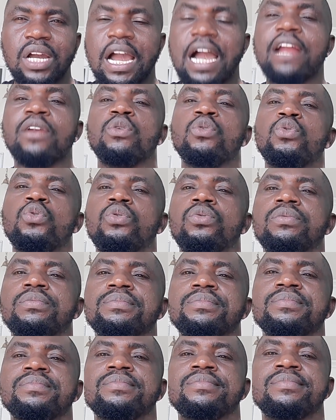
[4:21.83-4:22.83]
and Uhuru.
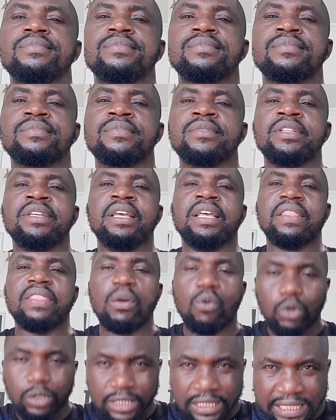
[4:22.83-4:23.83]
There
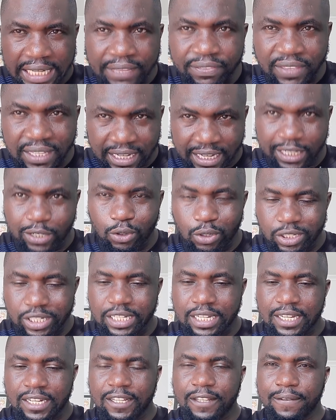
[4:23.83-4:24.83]
was nothing
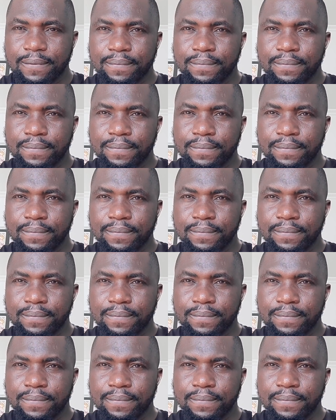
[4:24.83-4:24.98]
ideologically.